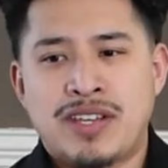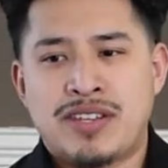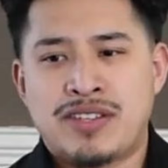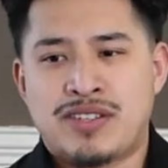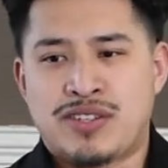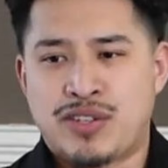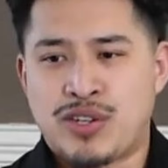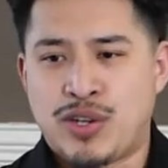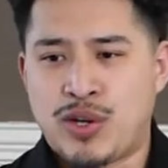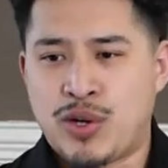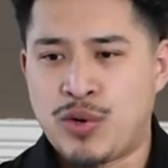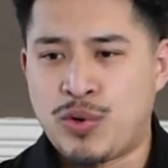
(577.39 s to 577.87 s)

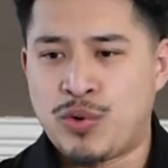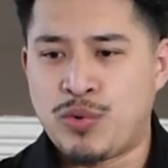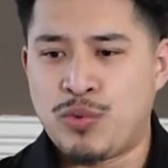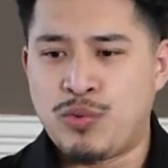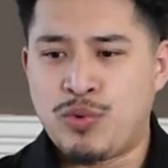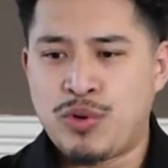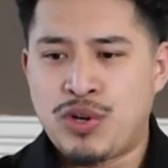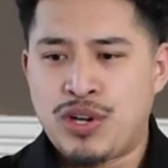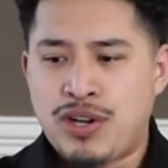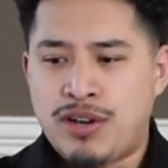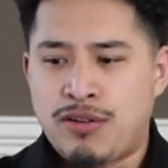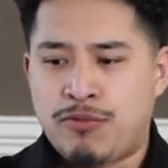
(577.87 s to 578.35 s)
So
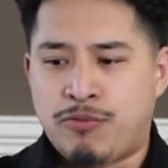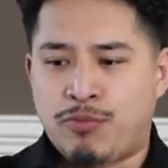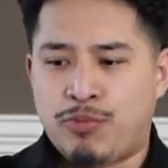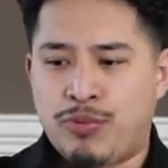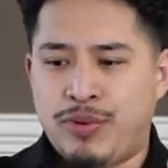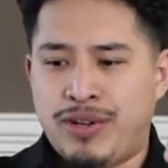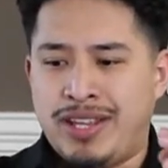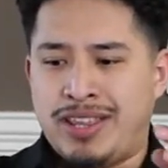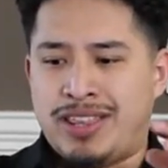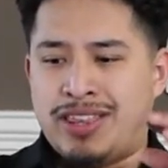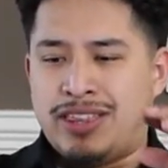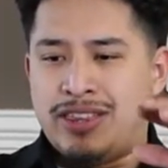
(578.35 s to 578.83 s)

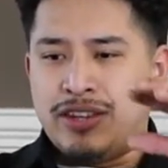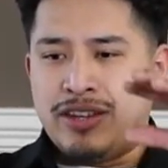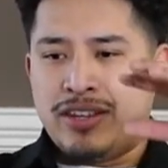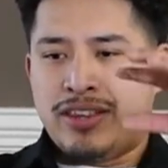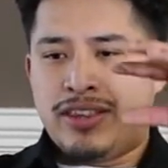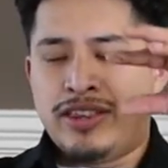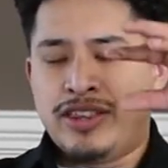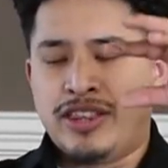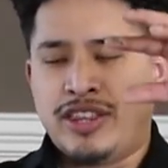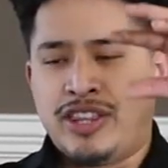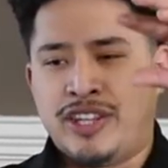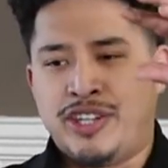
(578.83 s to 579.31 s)
with
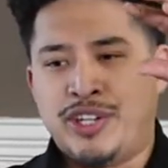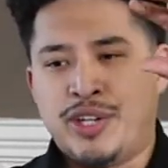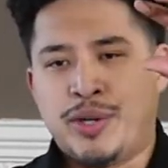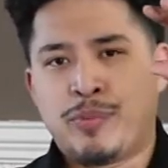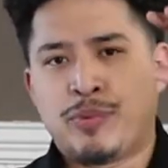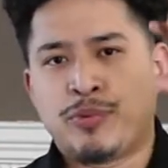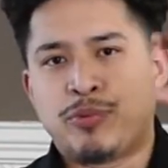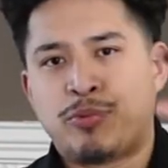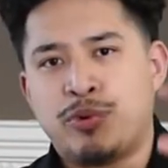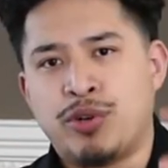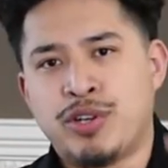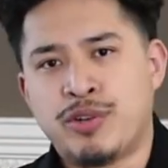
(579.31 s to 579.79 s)
the
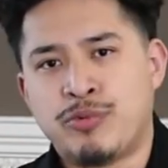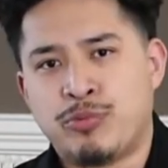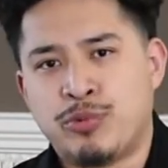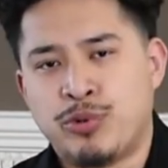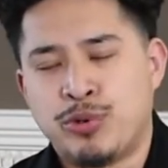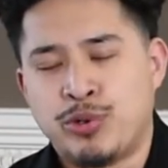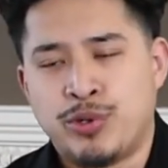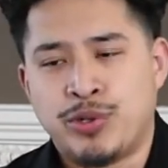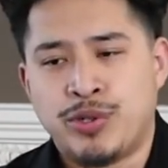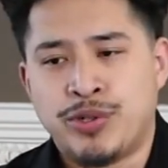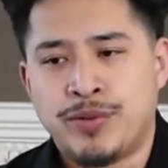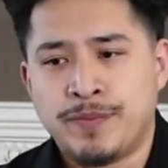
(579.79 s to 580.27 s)
number one
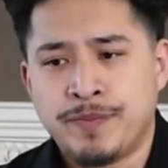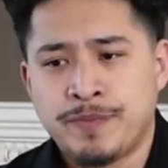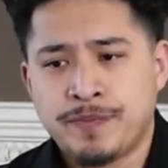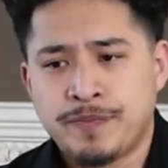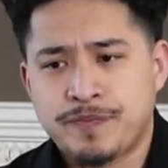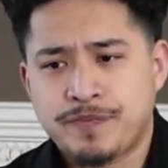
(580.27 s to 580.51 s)
rule,